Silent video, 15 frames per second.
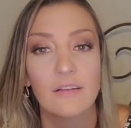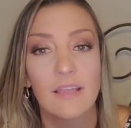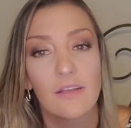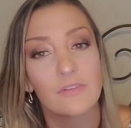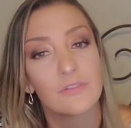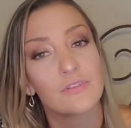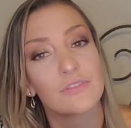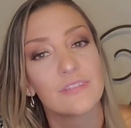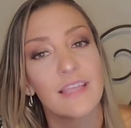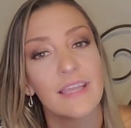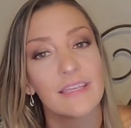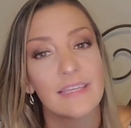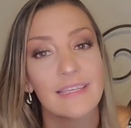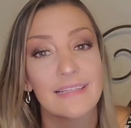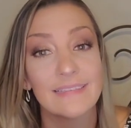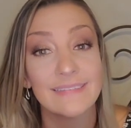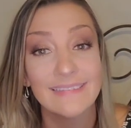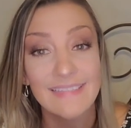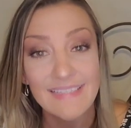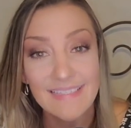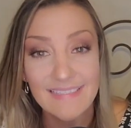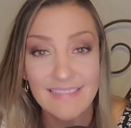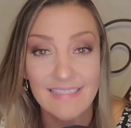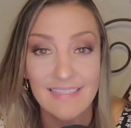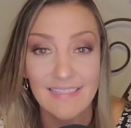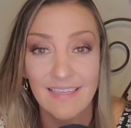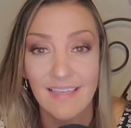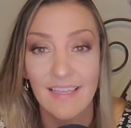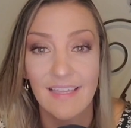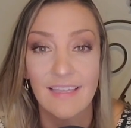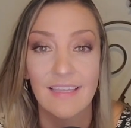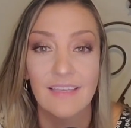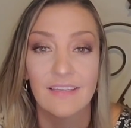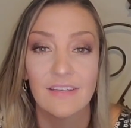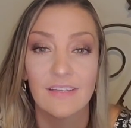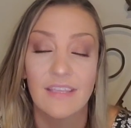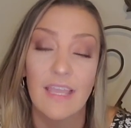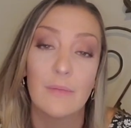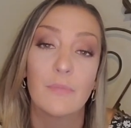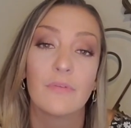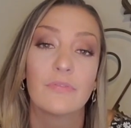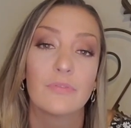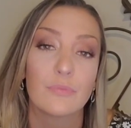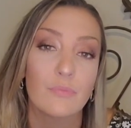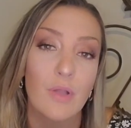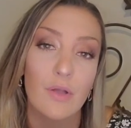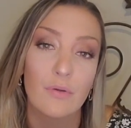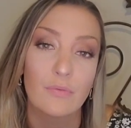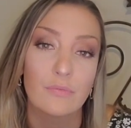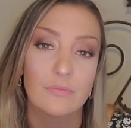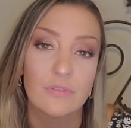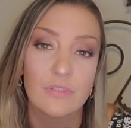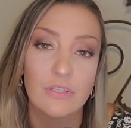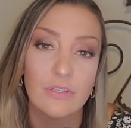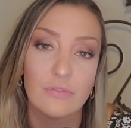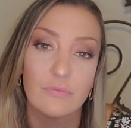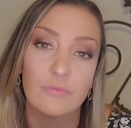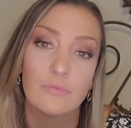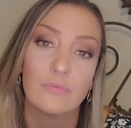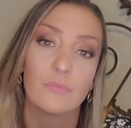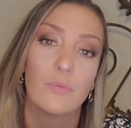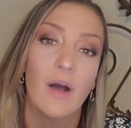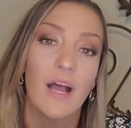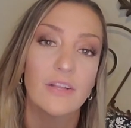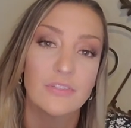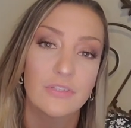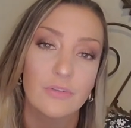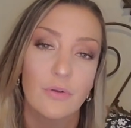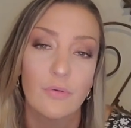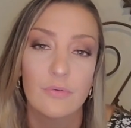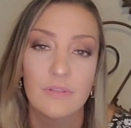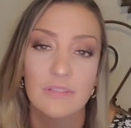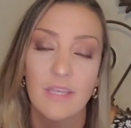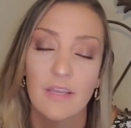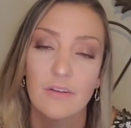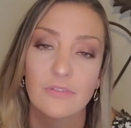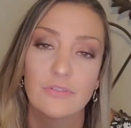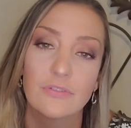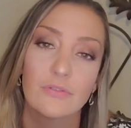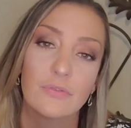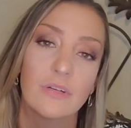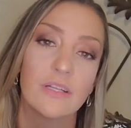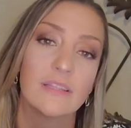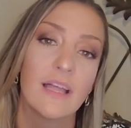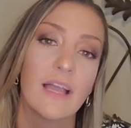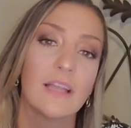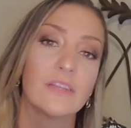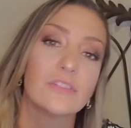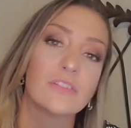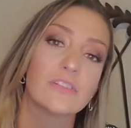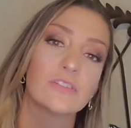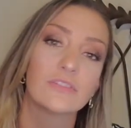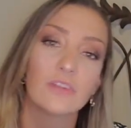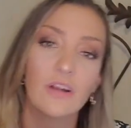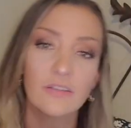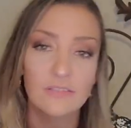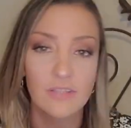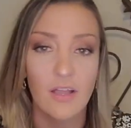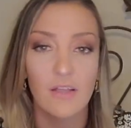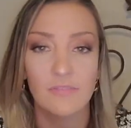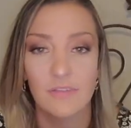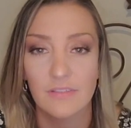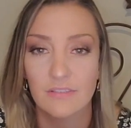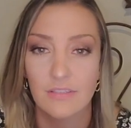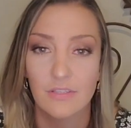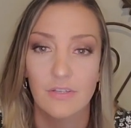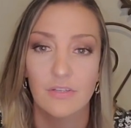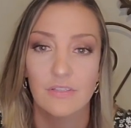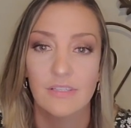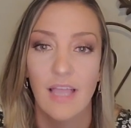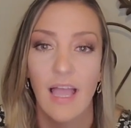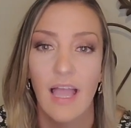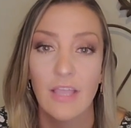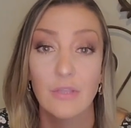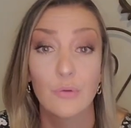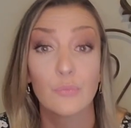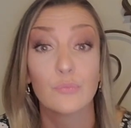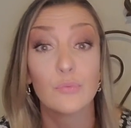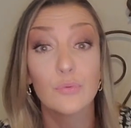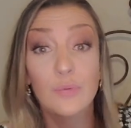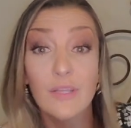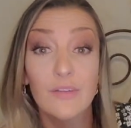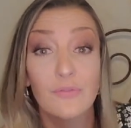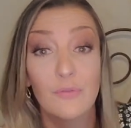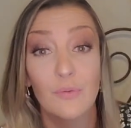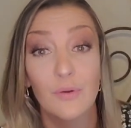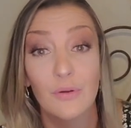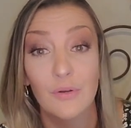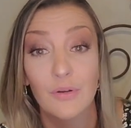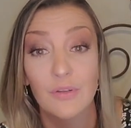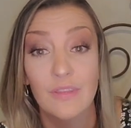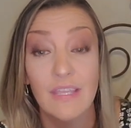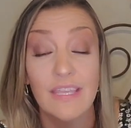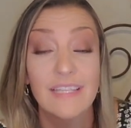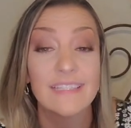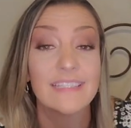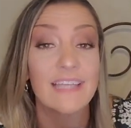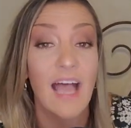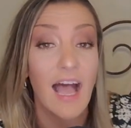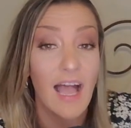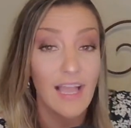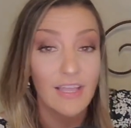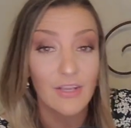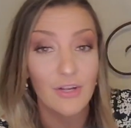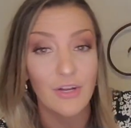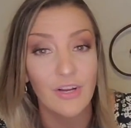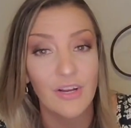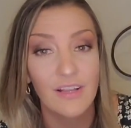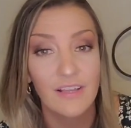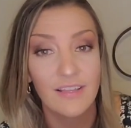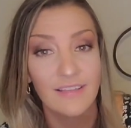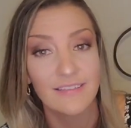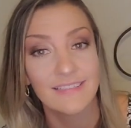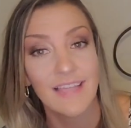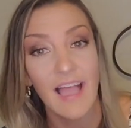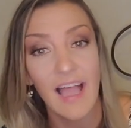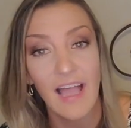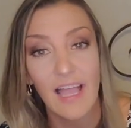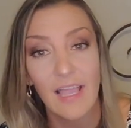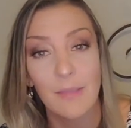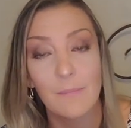characters like Khaleesi in Game of Thrones. You watch her whole entire storyline. She starts off as the good guy. You're rooting for her the entire time,